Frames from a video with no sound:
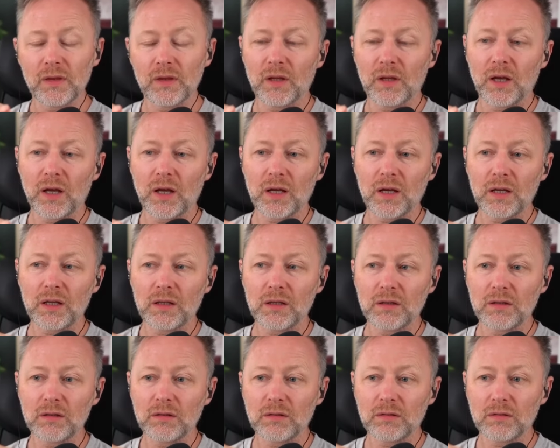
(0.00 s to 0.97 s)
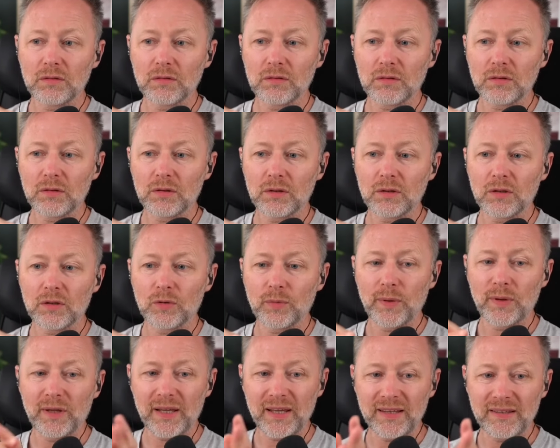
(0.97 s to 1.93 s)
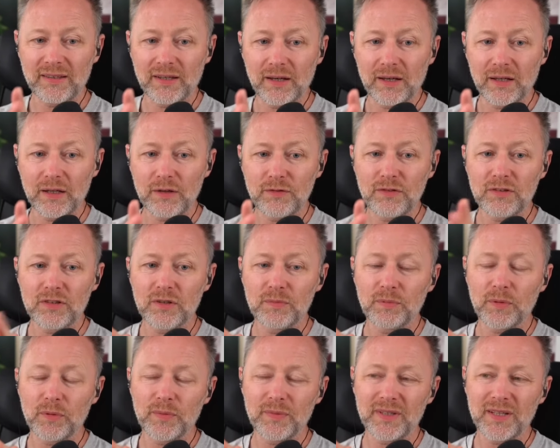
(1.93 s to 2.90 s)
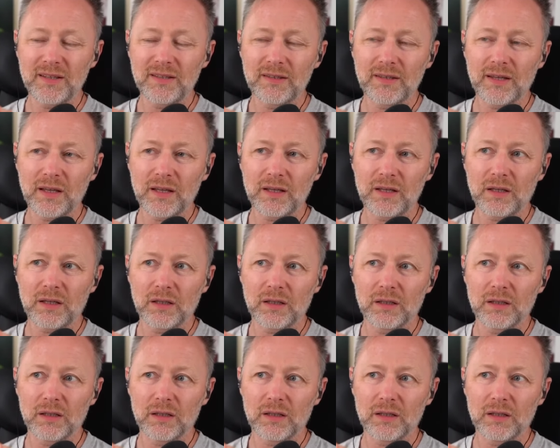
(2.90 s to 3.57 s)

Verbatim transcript: and we liked that and everything, but we did think